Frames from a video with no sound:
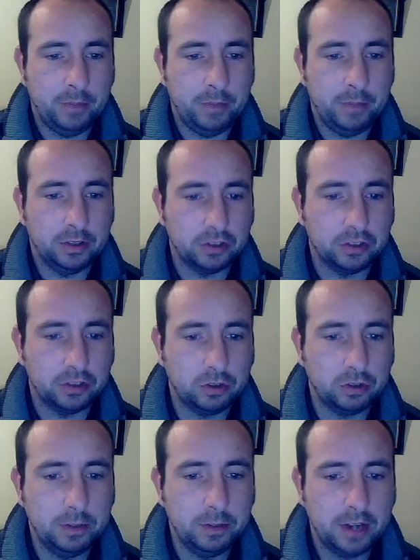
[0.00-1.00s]
The
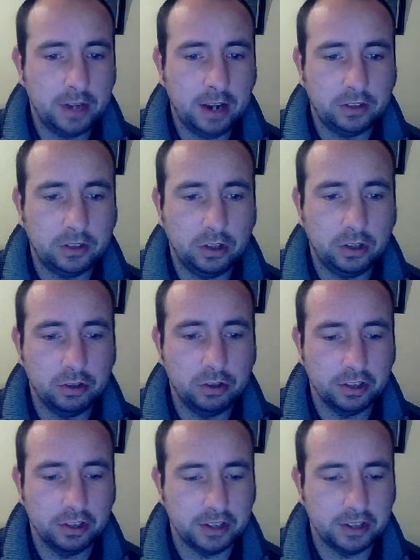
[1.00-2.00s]
script execution
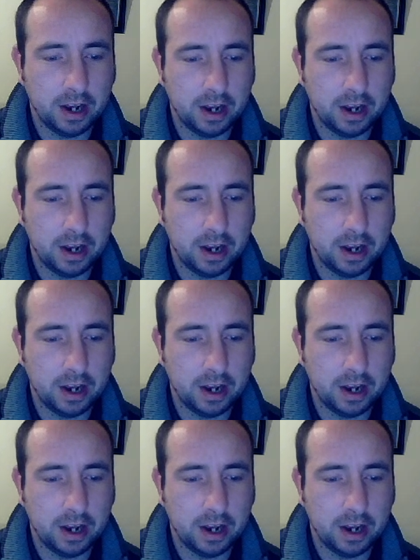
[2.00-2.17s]
stack.